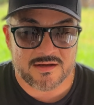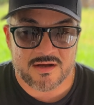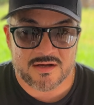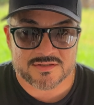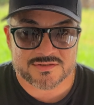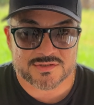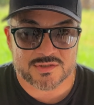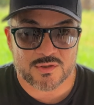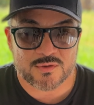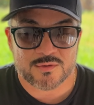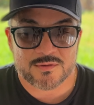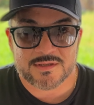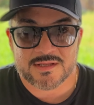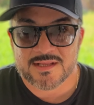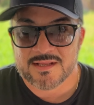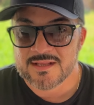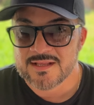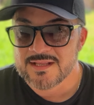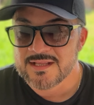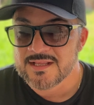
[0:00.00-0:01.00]
also,
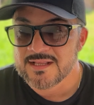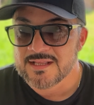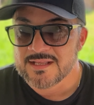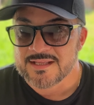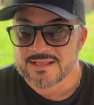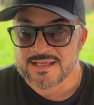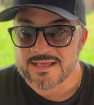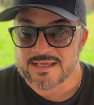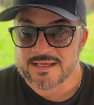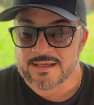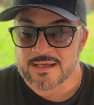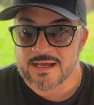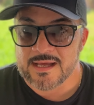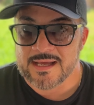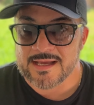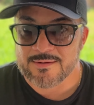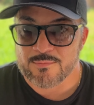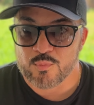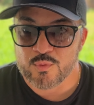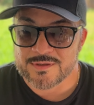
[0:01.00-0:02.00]

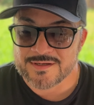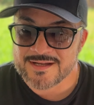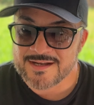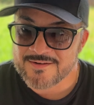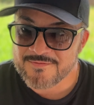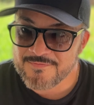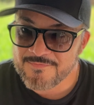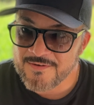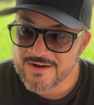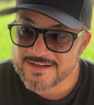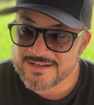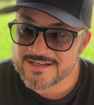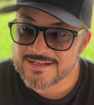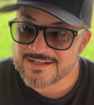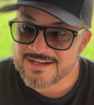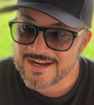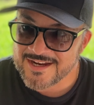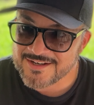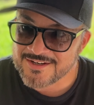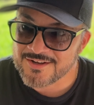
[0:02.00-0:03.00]
I would find
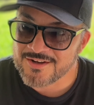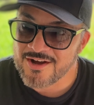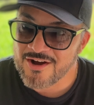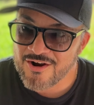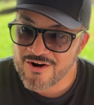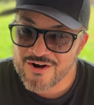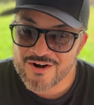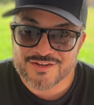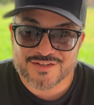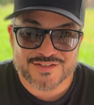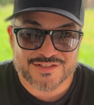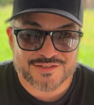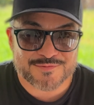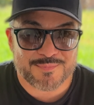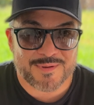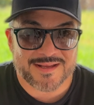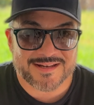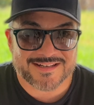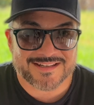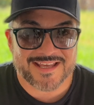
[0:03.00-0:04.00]
it kind of hard to
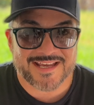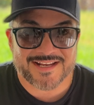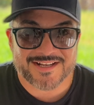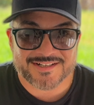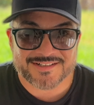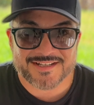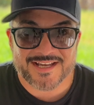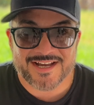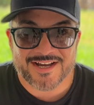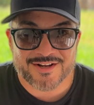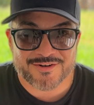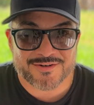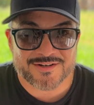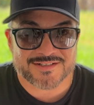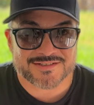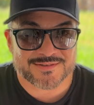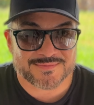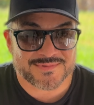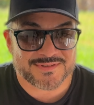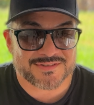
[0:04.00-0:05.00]
spend nine hundred
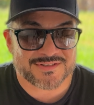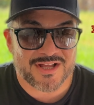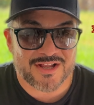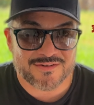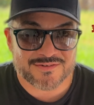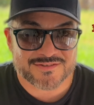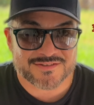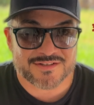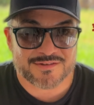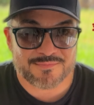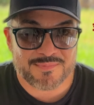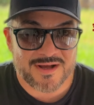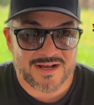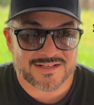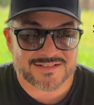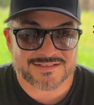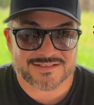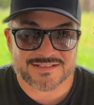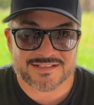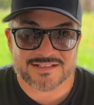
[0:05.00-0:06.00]
and something dollars on a
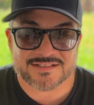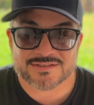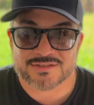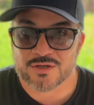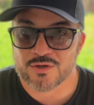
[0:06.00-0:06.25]
box of these.